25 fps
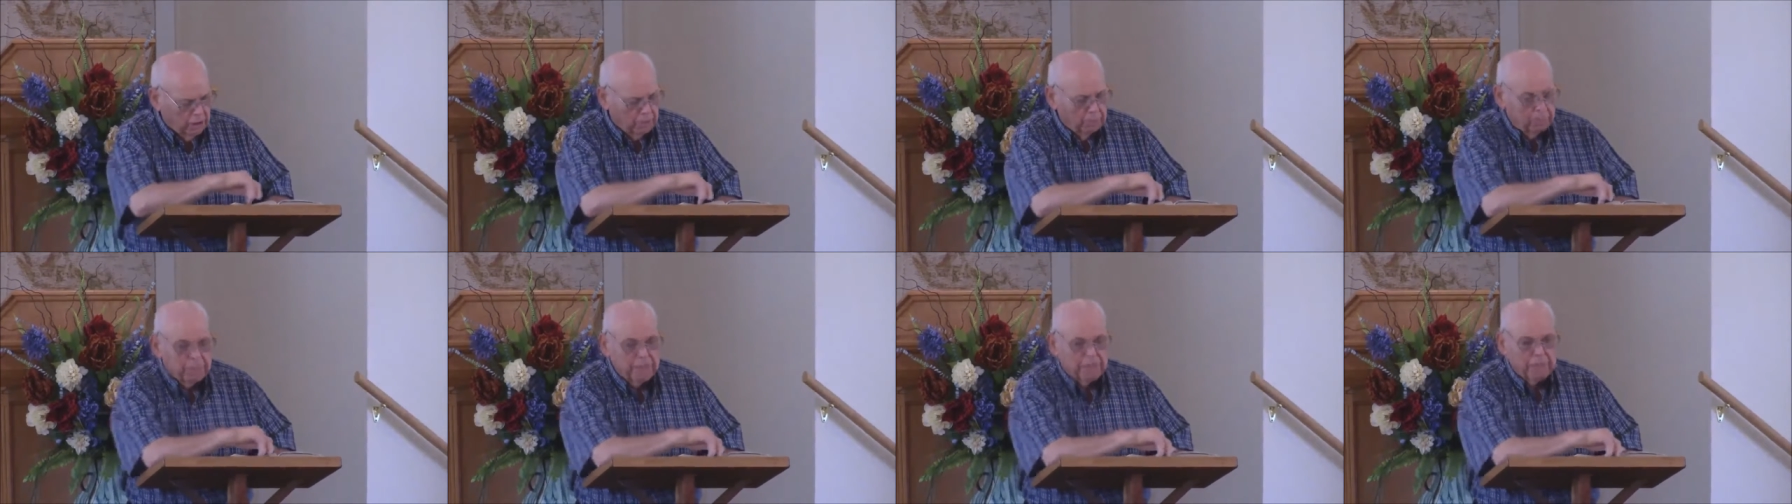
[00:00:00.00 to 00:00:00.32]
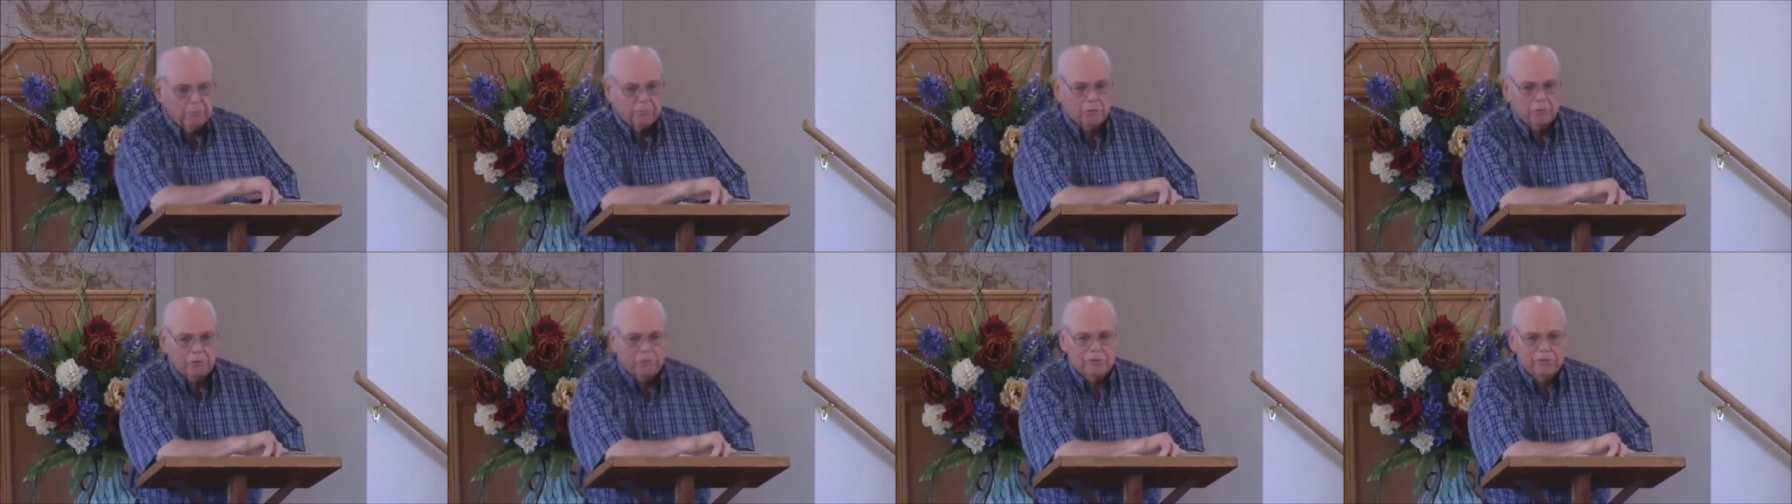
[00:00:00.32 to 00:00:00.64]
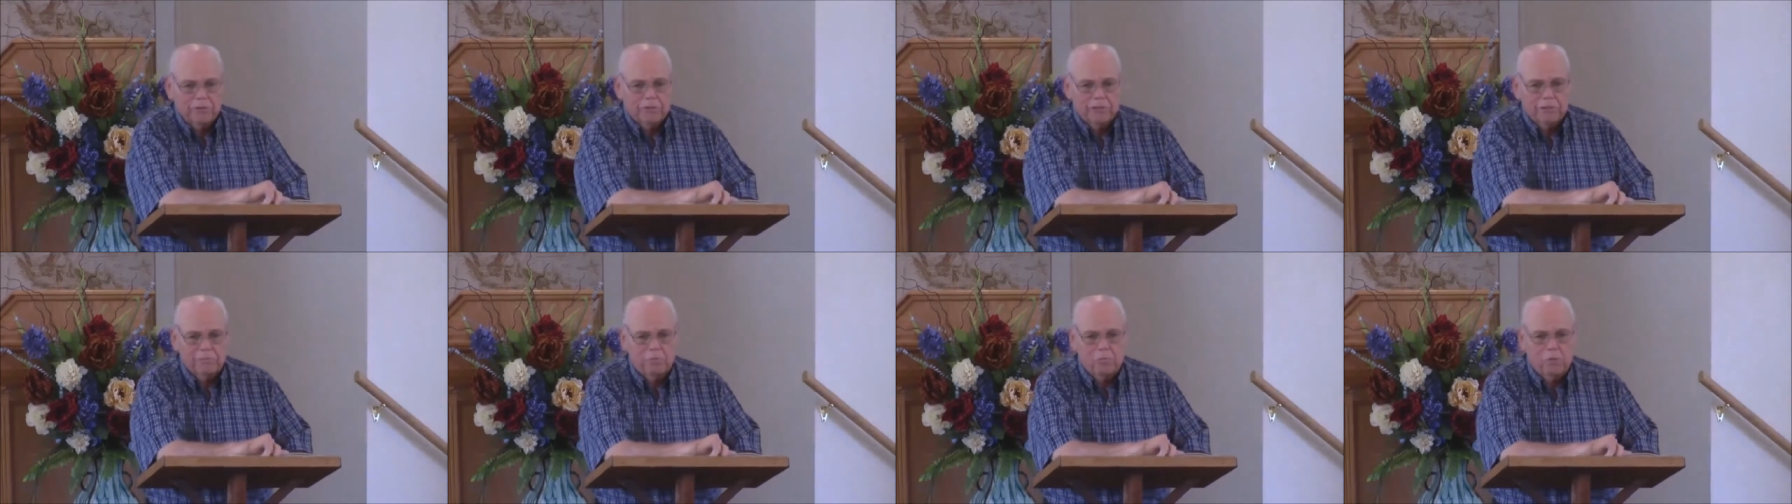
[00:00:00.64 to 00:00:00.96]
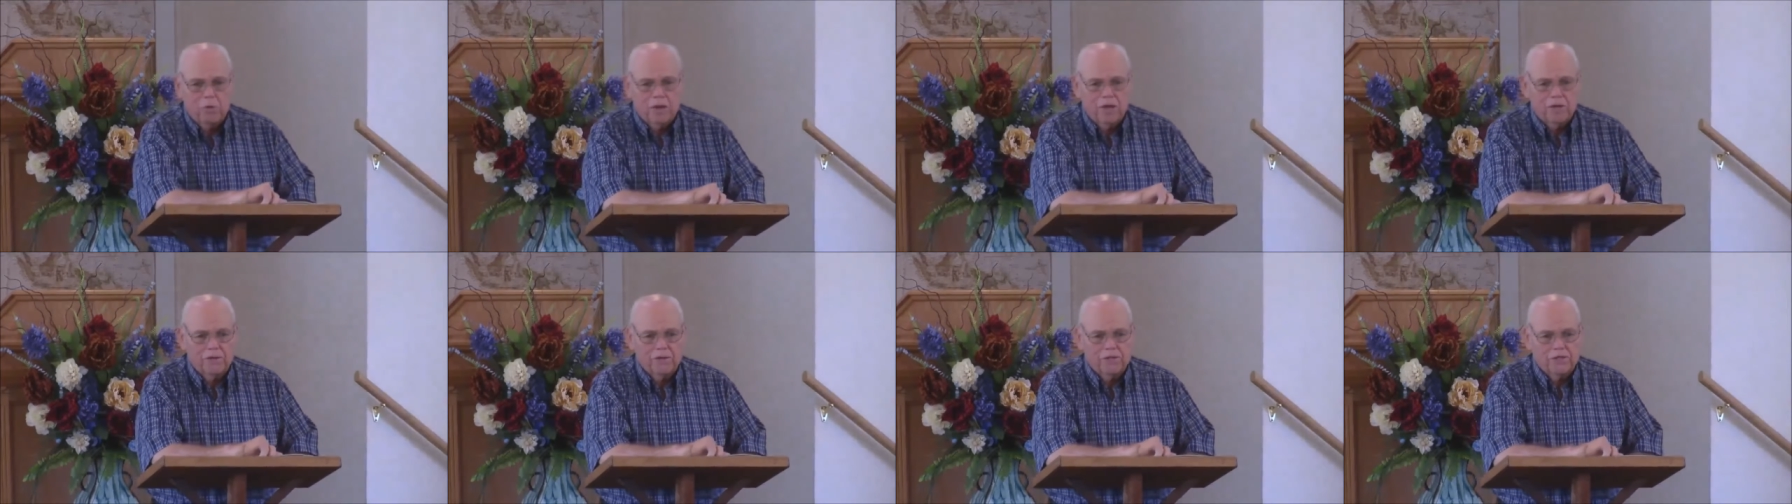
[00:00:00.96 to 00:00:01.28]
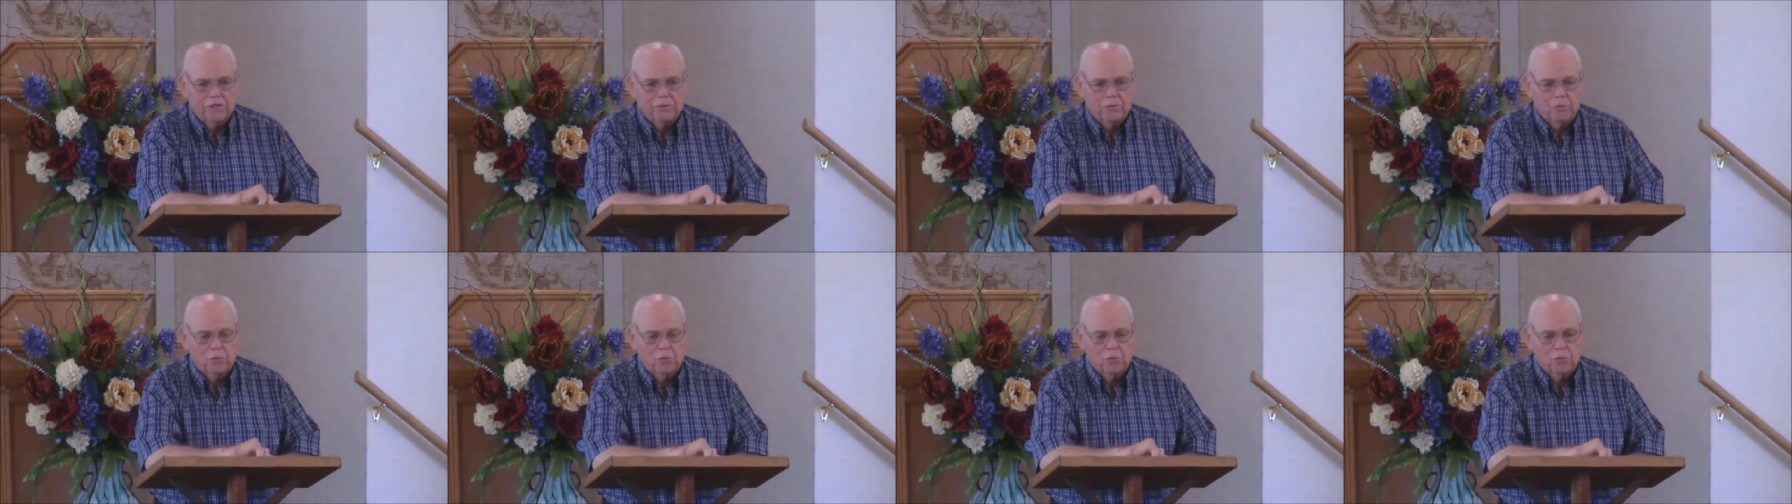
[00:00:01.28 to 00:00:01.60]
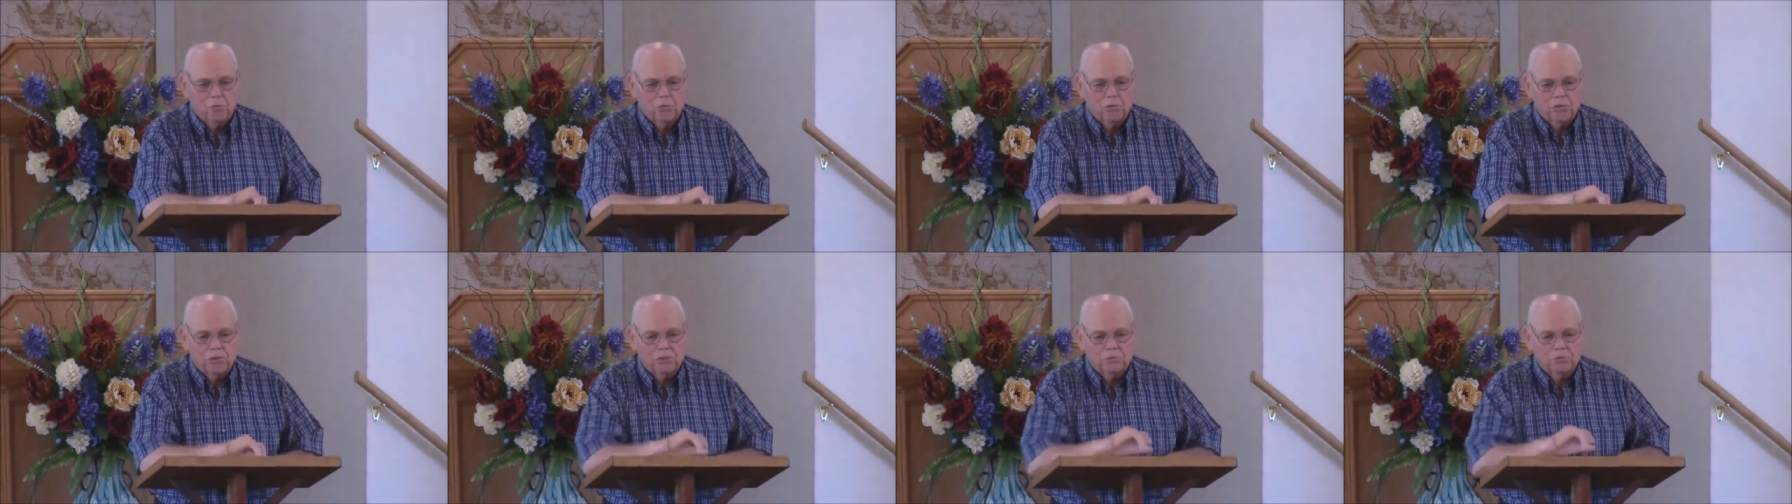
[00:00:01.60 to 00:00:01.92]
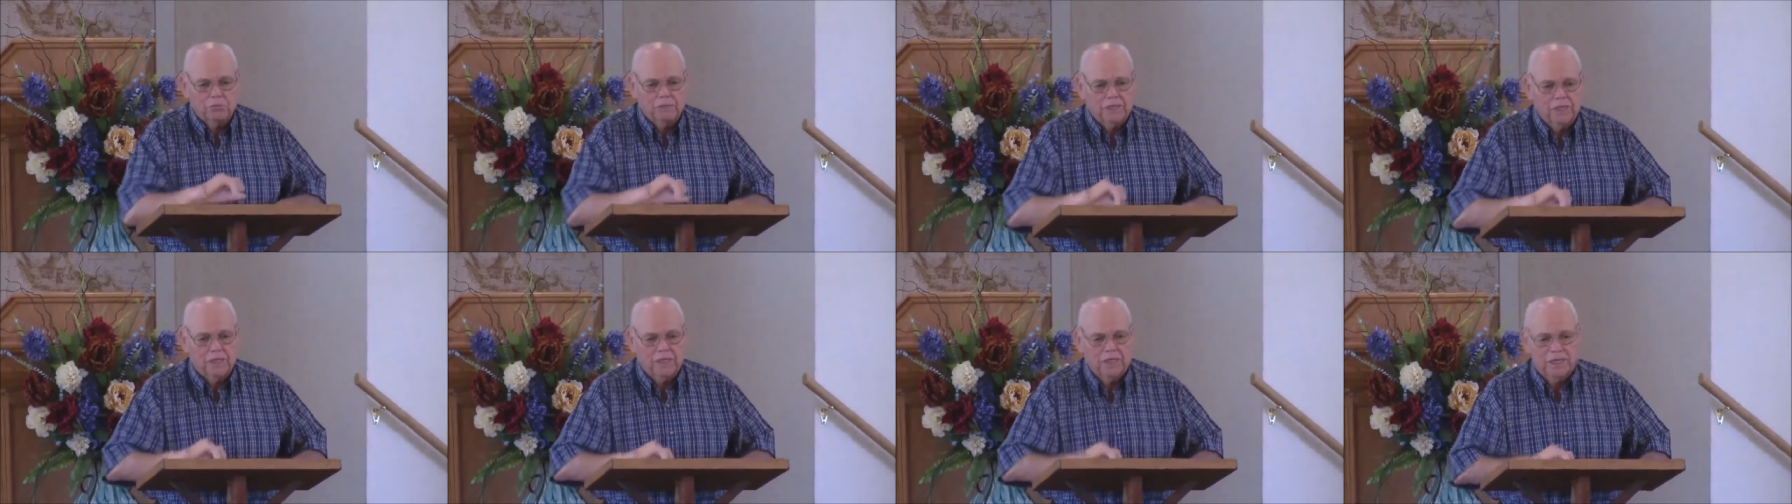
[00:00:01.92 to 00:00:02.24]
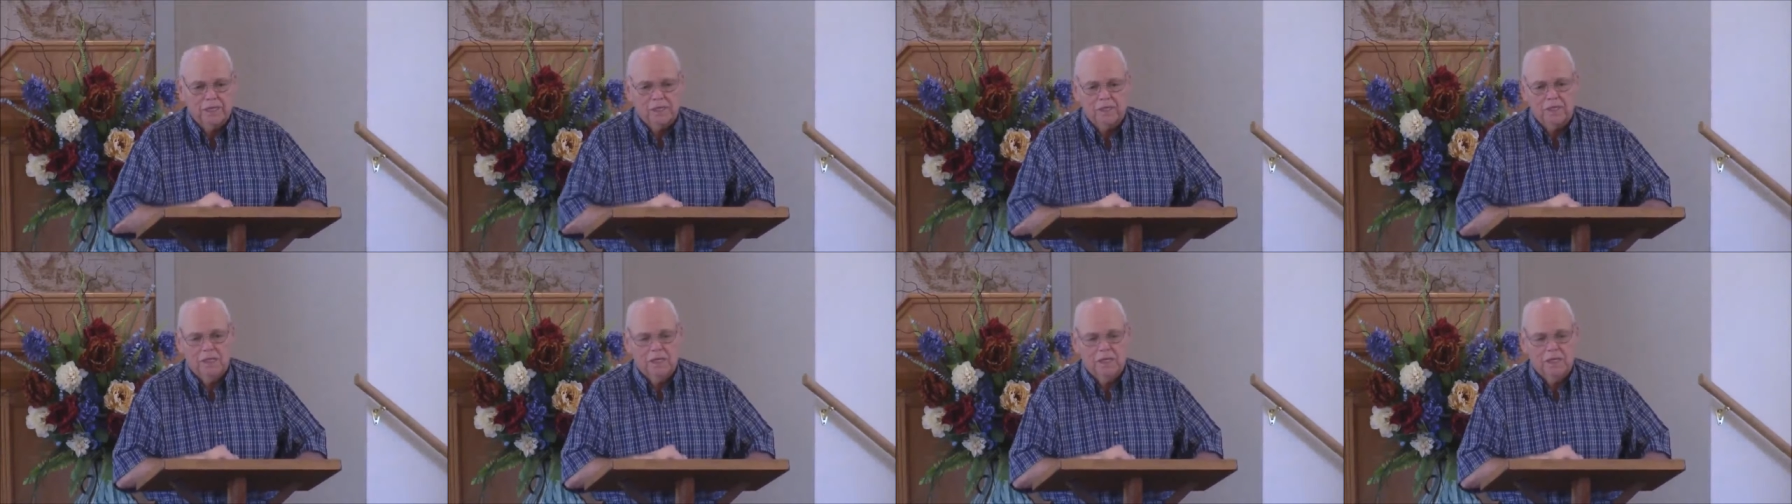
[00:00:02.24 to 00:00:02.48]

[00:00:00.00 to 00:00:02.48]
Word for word: being burned up, why that the world is being